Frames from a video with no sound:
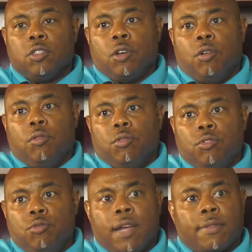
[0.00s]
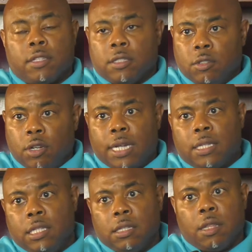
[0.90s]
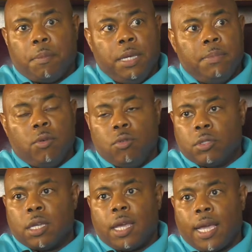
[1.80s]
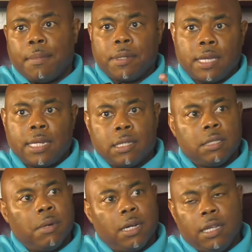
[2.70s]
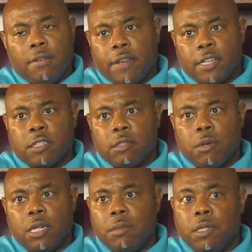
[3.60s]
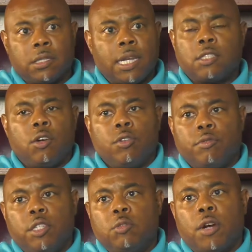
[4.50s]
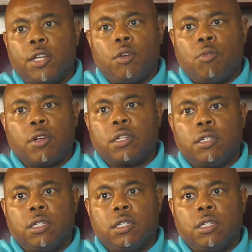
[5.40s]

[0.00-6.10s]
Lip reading: So you have to look at these other people who say, hey, I'm gonna take this money, invest this money, because that's the only reason why you're working,